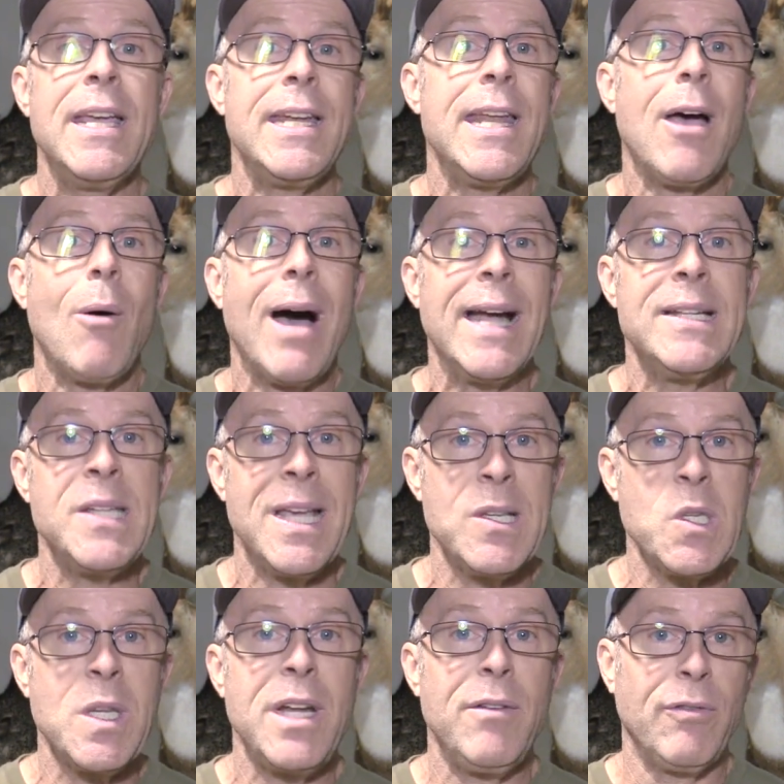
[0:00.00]
Now, I
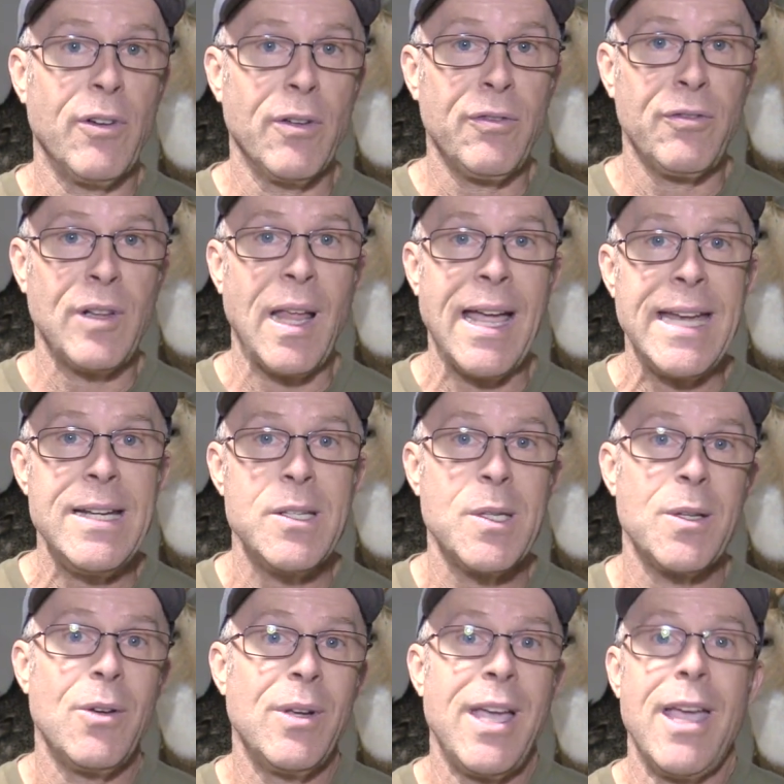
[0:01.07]
tested it for flight,
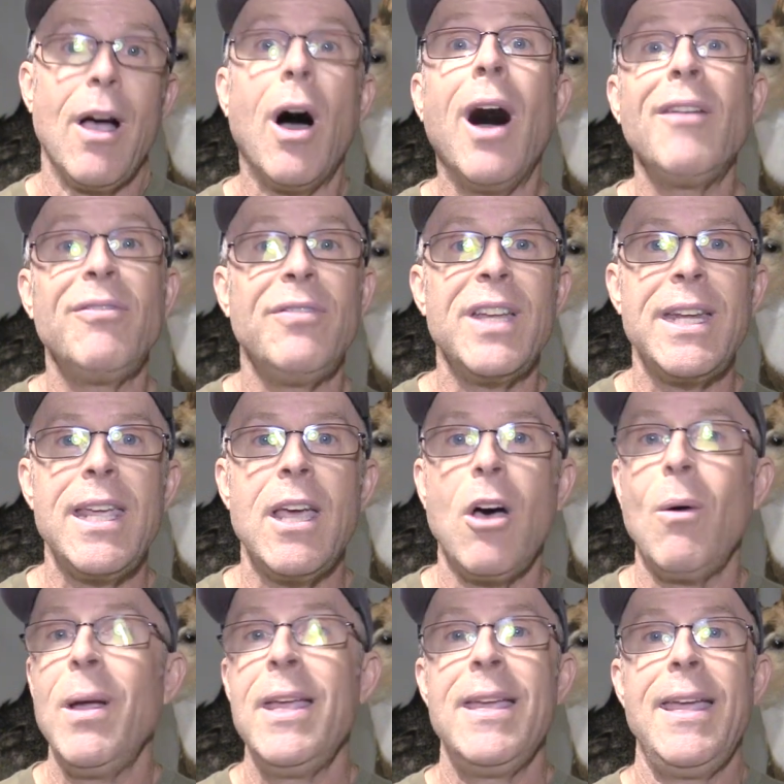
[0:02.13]
okay, off
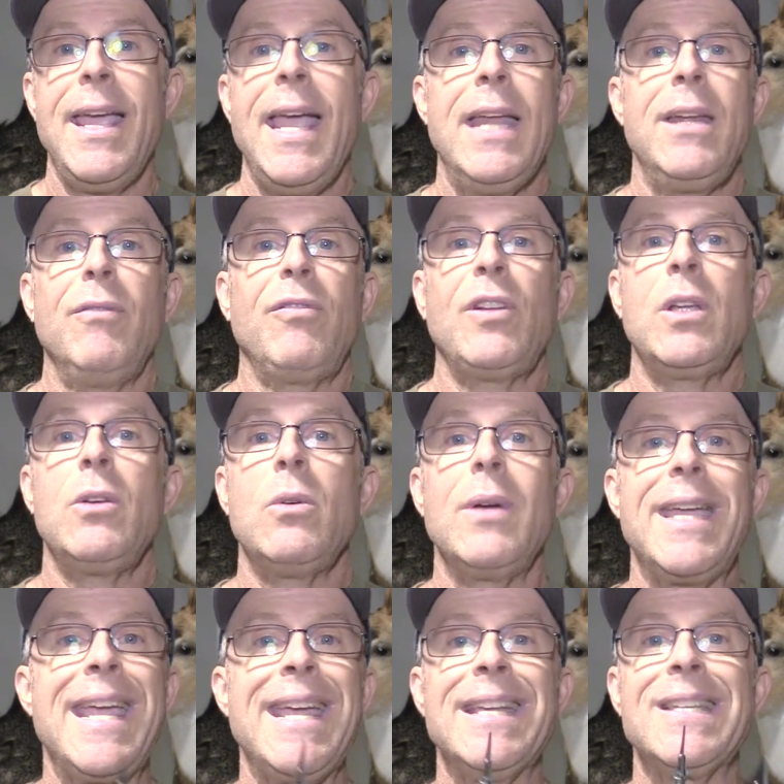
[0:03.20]
video, and it
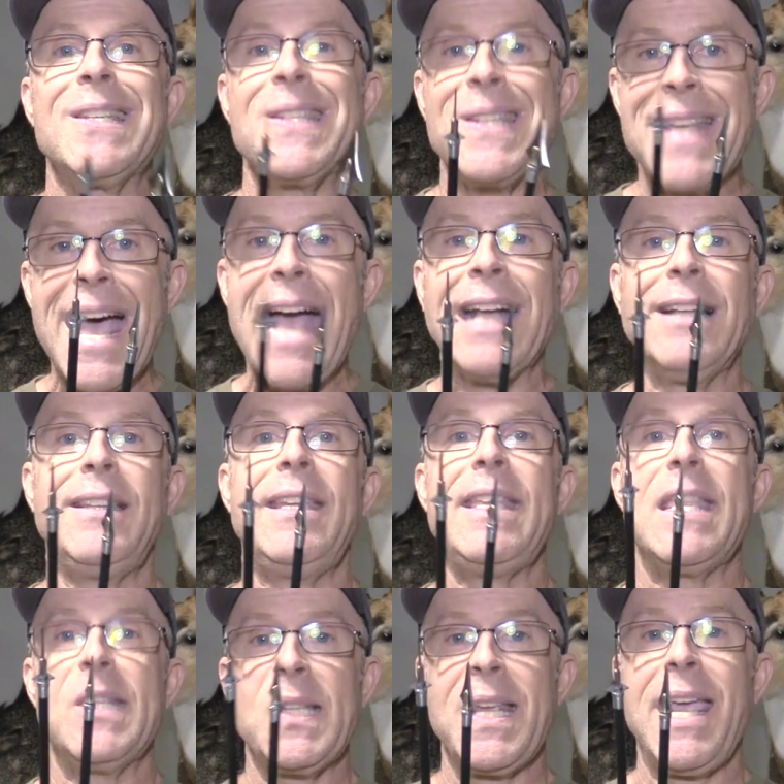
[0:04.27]
flew exactly
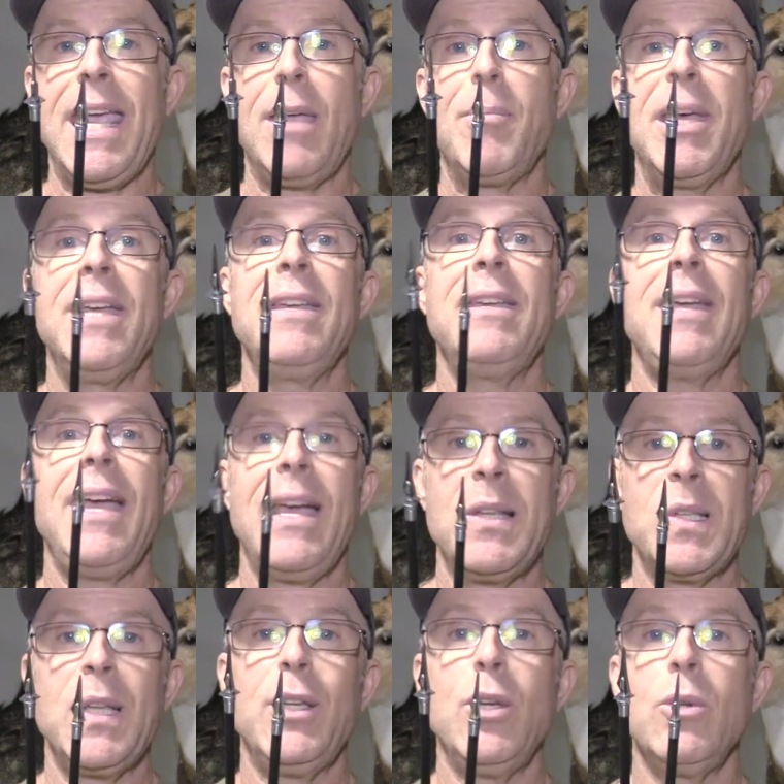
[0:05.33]
the same
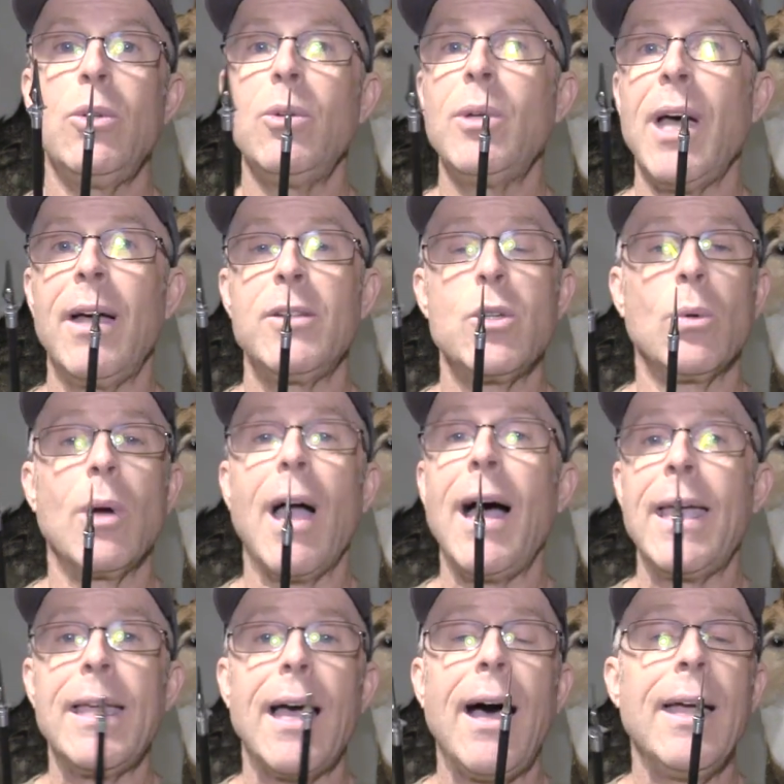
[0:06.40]
as the Kudu Contour.
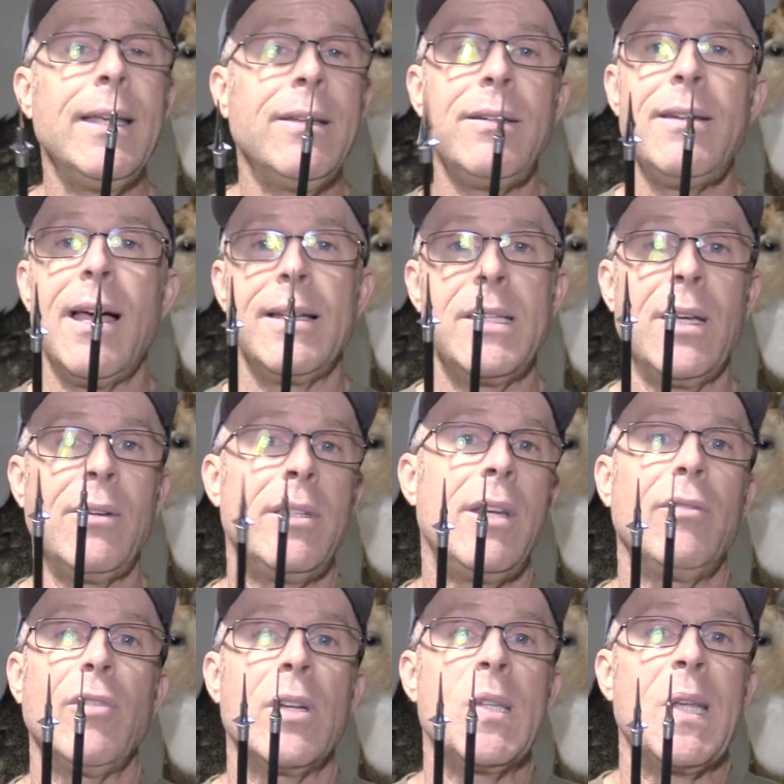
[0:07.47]
I could not tell a
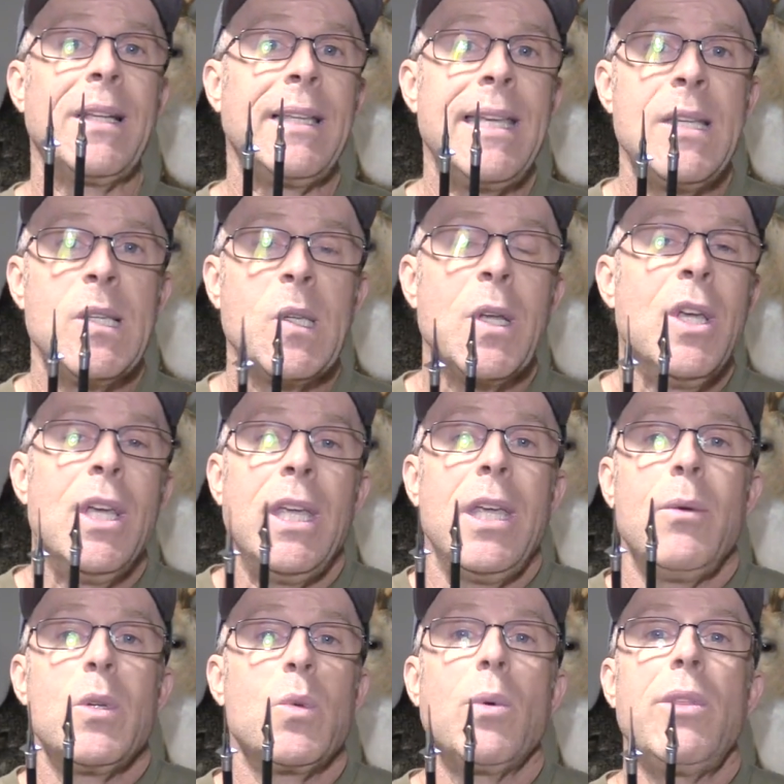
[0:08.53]
difference. At least it
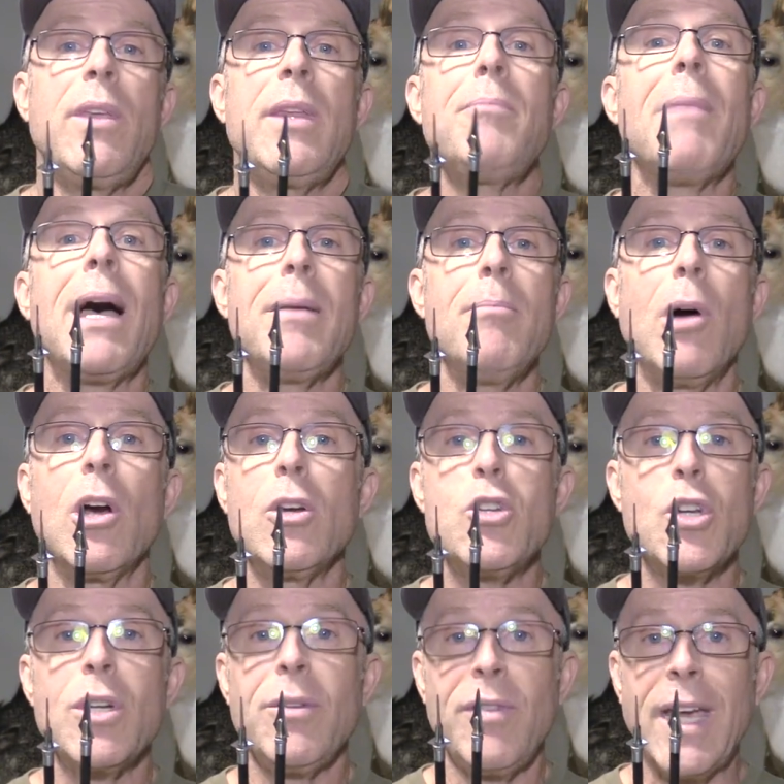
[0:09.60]
was within my
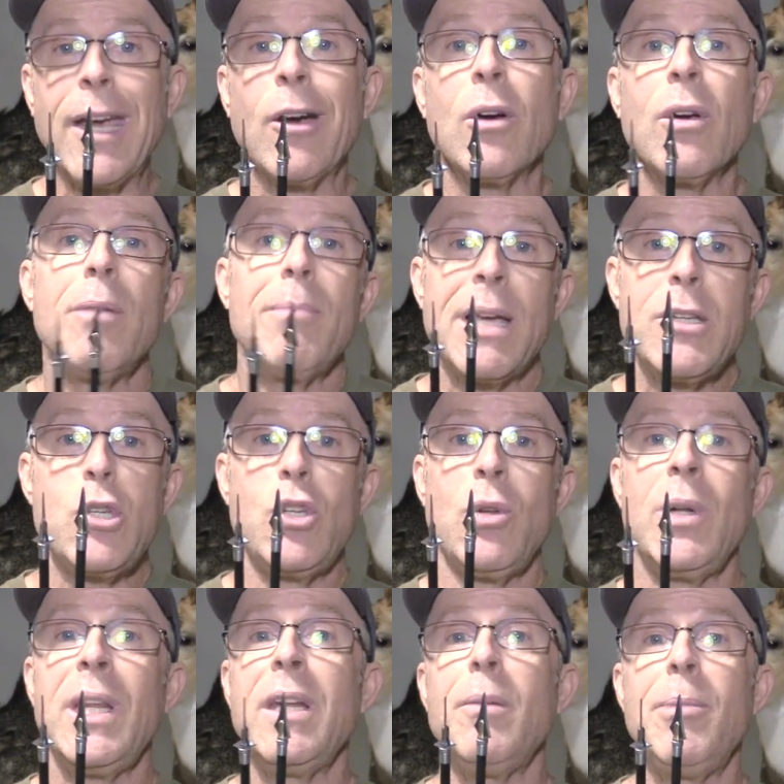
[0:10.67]
margin of error and my
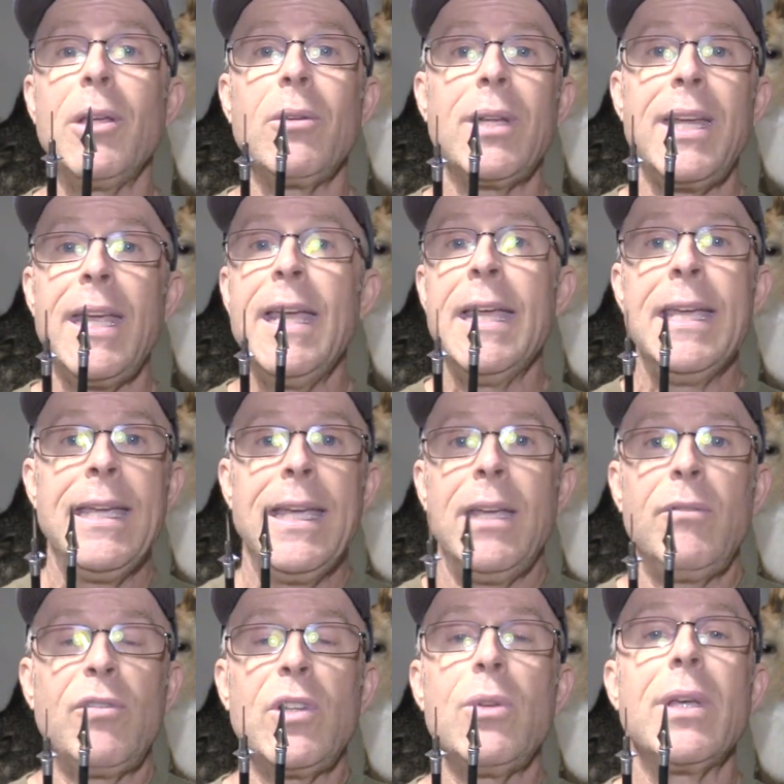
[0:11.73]
shooting ability.
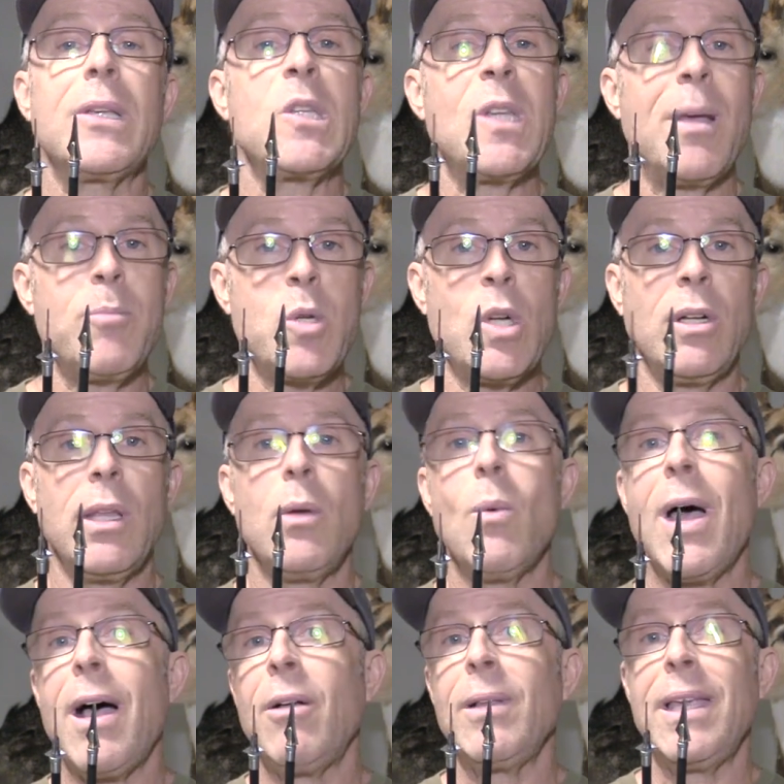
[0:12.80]
It flew exceptionally
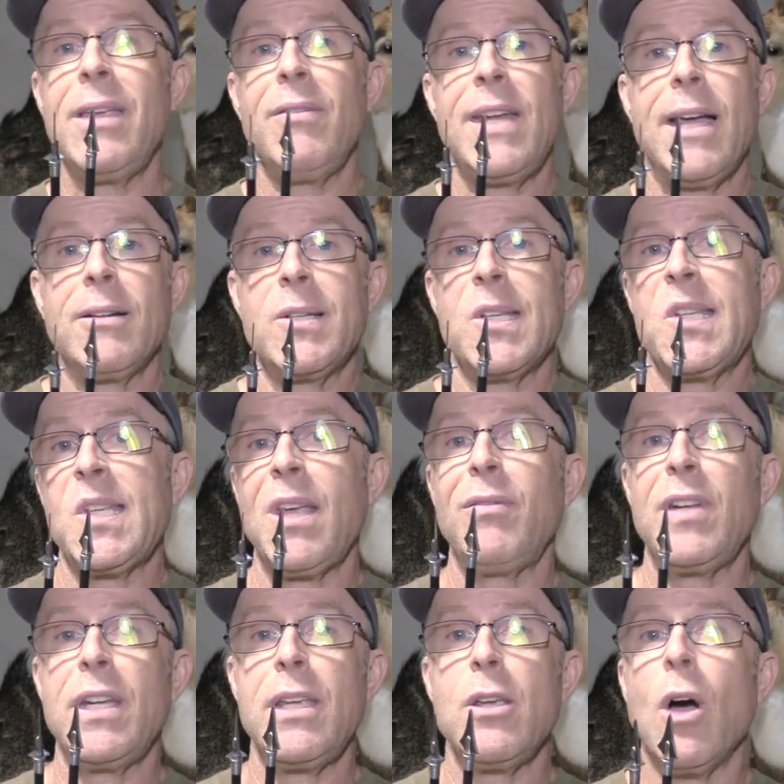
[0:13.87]
well, even out to
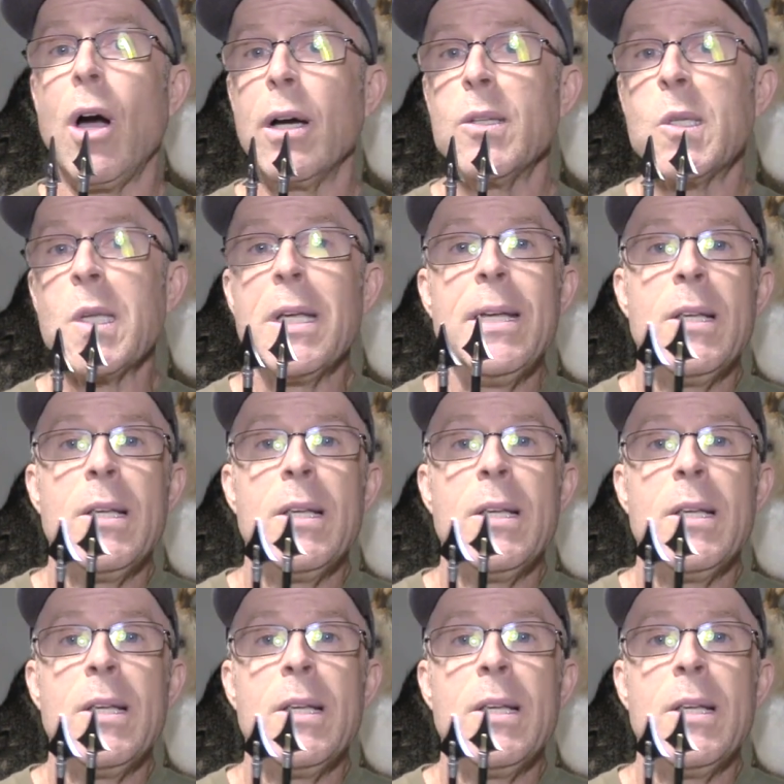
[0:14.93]
70 yards.